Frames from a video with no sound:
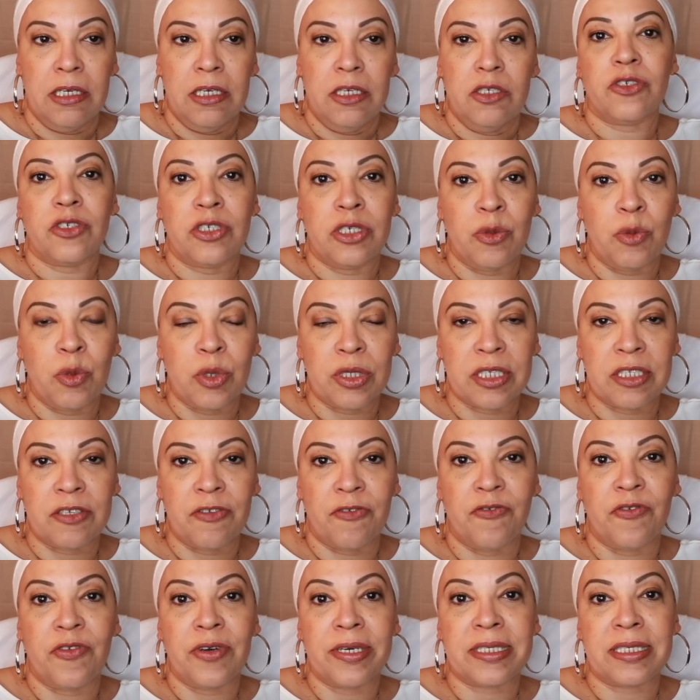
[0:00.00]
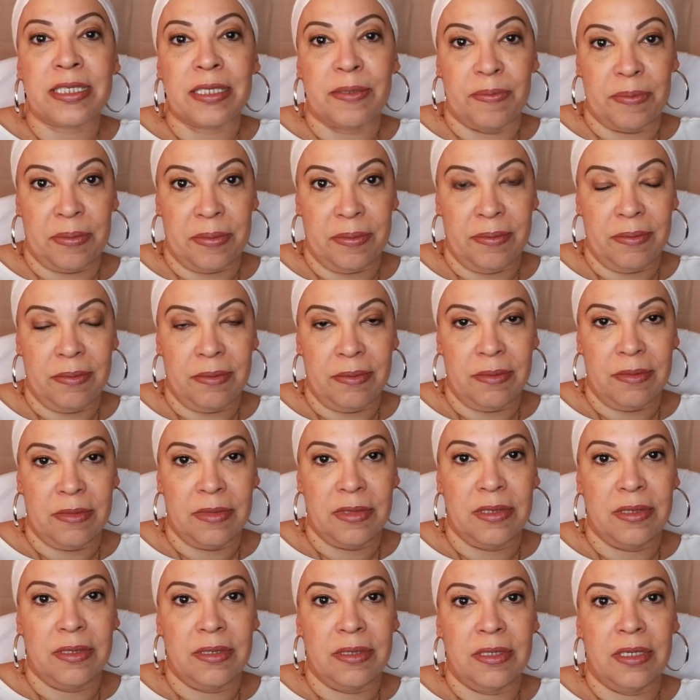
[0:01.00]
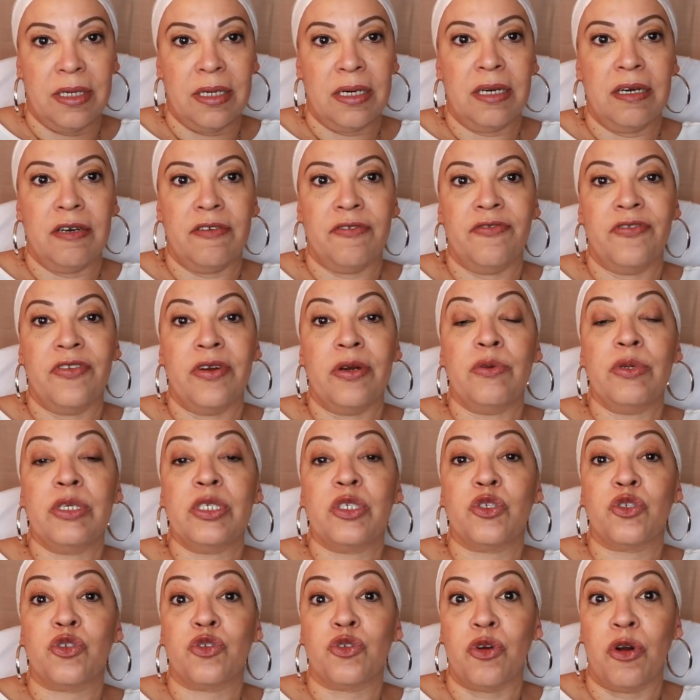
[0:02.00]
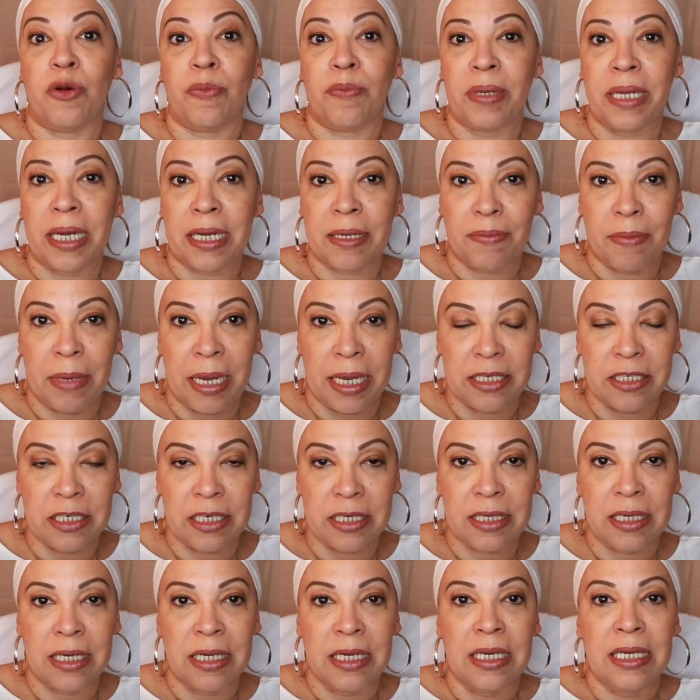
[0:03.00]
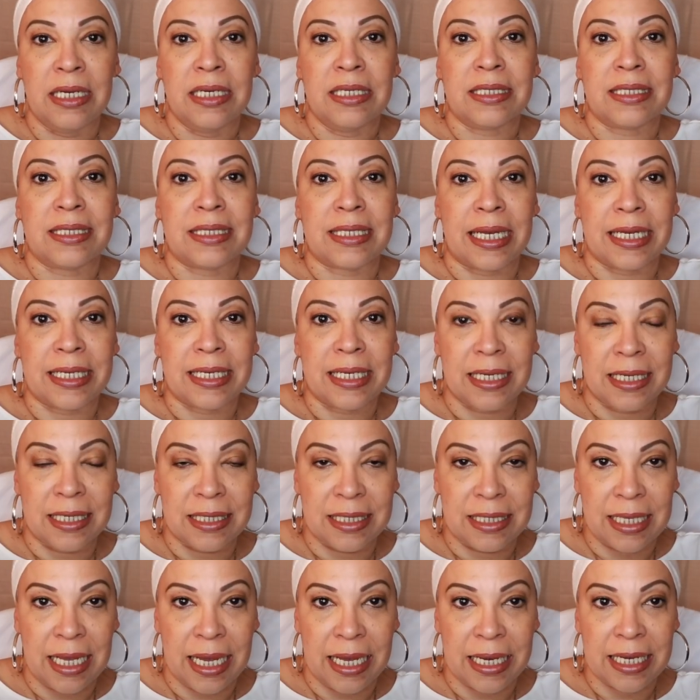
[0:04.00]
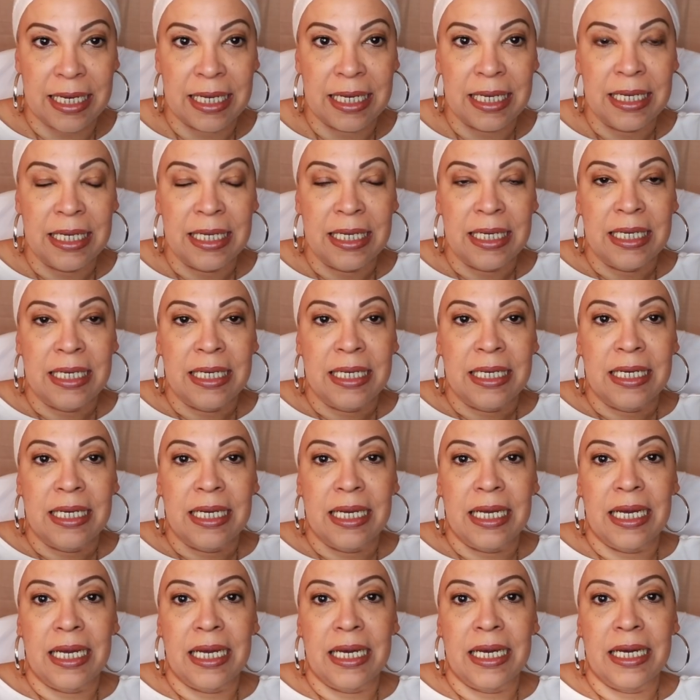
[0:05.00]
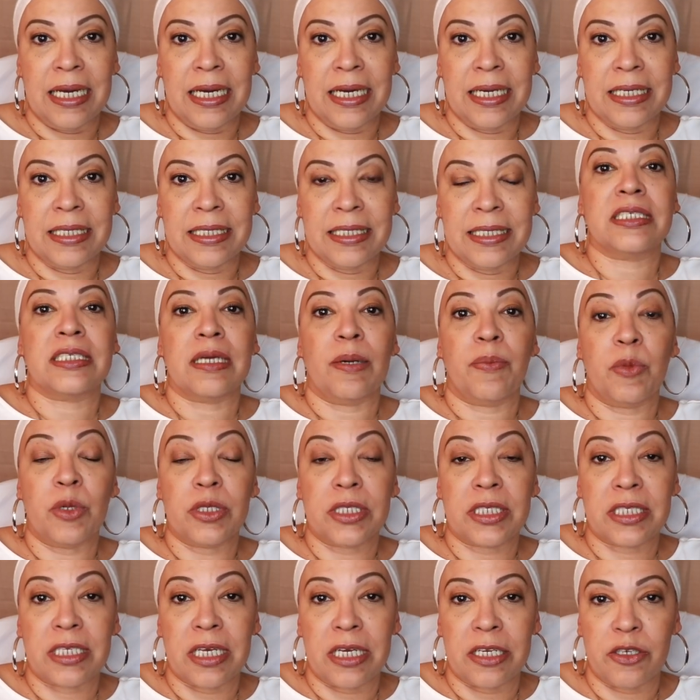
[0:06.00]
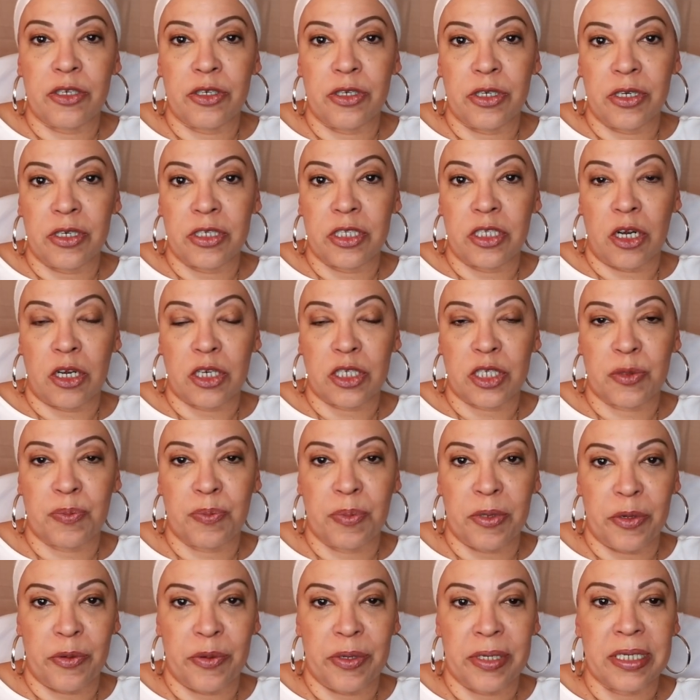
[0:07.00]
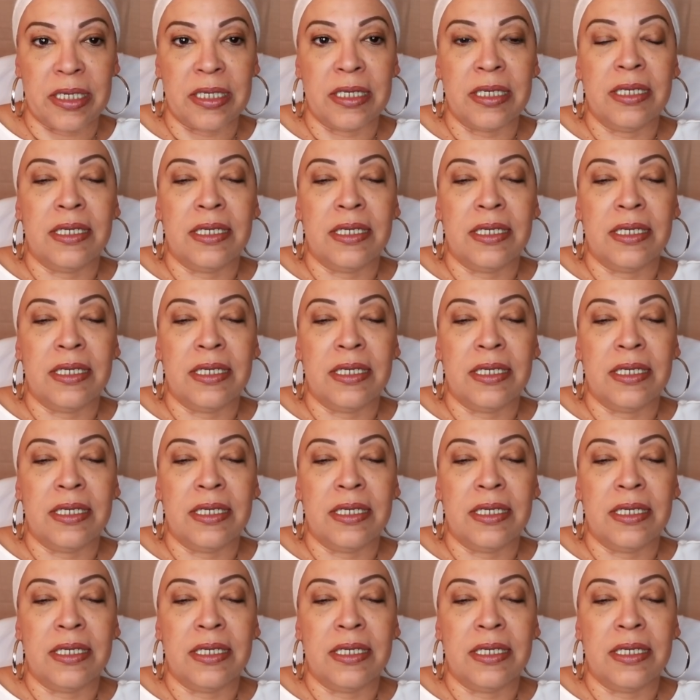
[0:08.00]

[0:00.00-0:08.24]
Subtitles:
She was the victim of very strong black magic, psychic attack, and someone sent her a dark spirit.